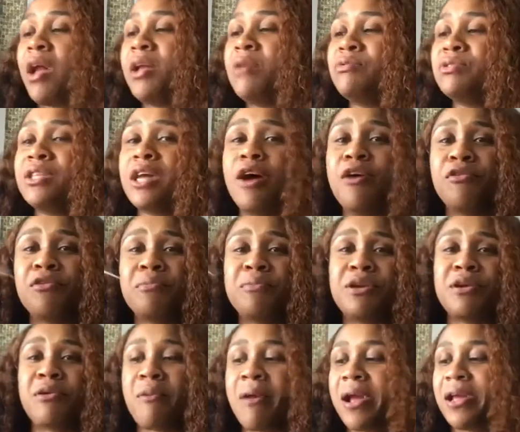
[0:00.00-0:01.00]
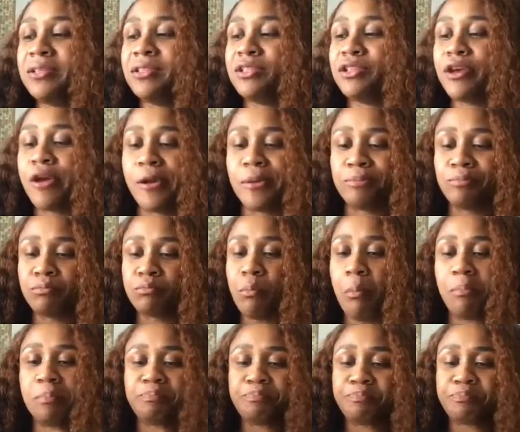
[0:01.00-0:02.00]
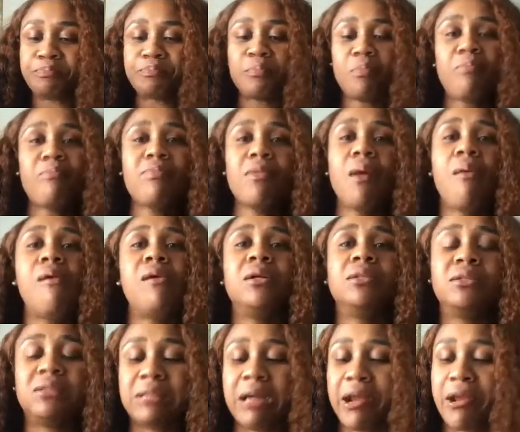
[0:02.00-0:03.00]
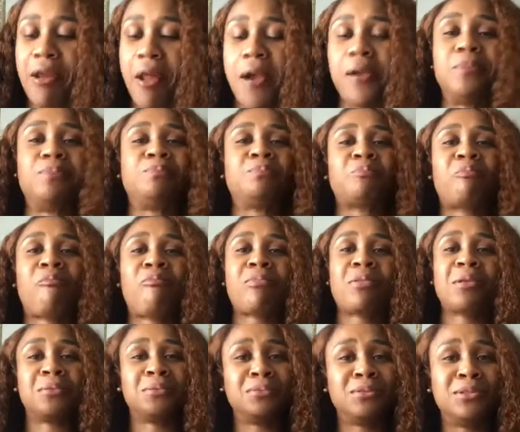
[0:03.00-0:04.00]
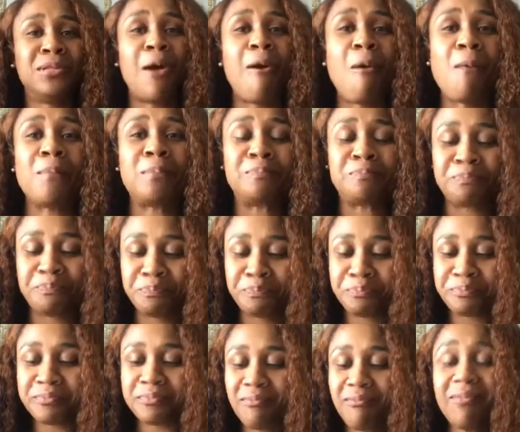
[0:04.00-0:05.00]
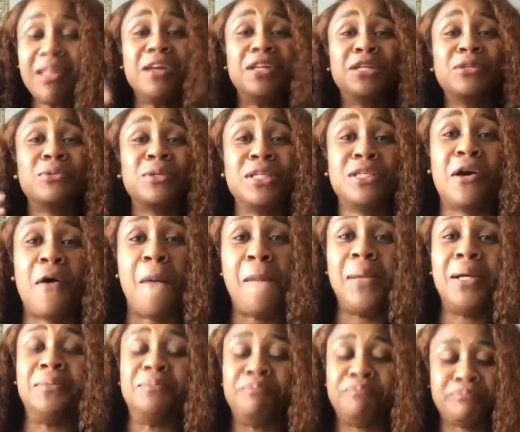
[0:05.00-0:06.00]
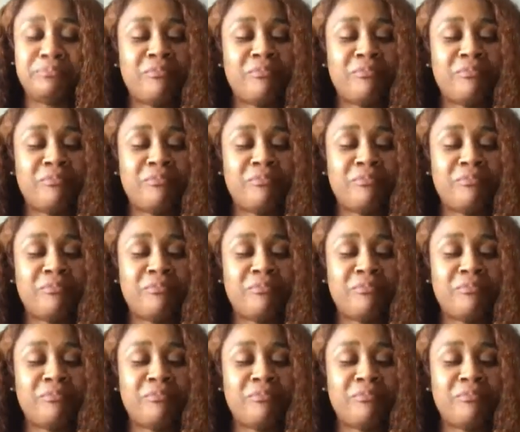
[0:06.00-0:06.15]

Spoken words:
He was known to be crazy, so he can take now. So this is what he told me.